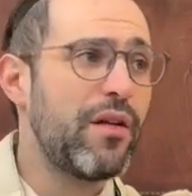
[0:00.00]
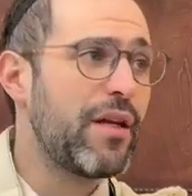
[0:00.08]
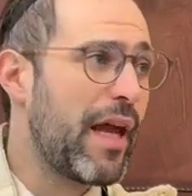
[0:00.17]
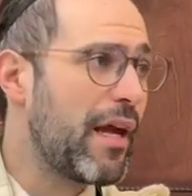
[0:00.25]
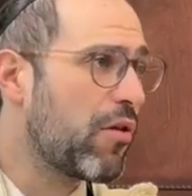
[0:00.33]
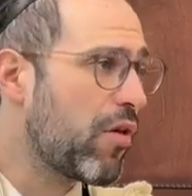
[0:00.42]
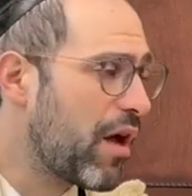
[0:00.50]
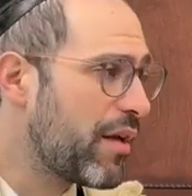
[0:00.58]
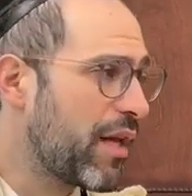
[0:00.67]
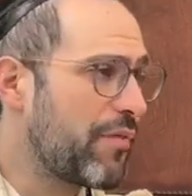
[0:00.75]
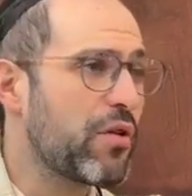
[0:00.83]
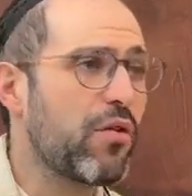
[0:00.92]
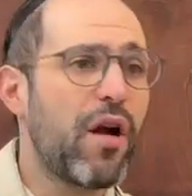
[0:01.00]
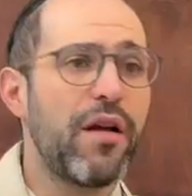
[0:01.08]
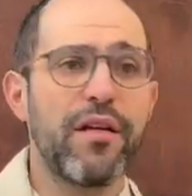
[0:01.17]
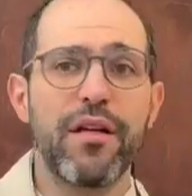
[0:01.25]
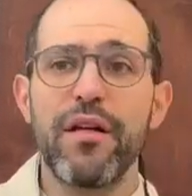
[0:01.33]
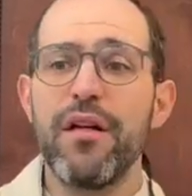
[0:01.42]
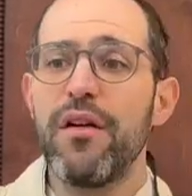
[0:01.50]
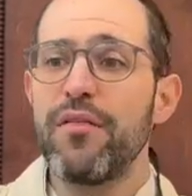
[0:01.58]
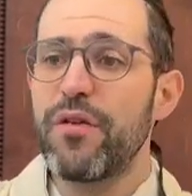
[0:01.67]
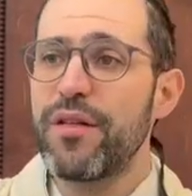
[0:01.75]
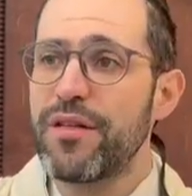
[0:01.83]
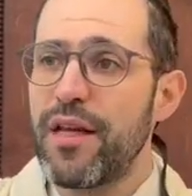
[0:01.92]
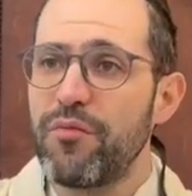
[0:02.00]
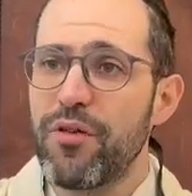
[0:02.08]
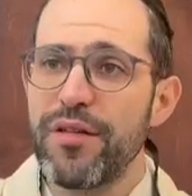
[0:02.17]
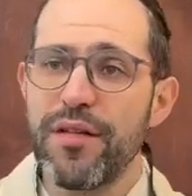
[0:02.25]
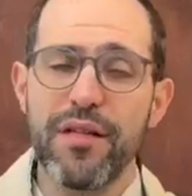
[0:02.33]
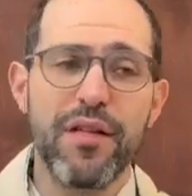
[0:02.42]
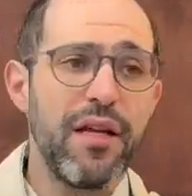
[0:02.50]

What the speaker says: You can't grind after grinding for the same reason.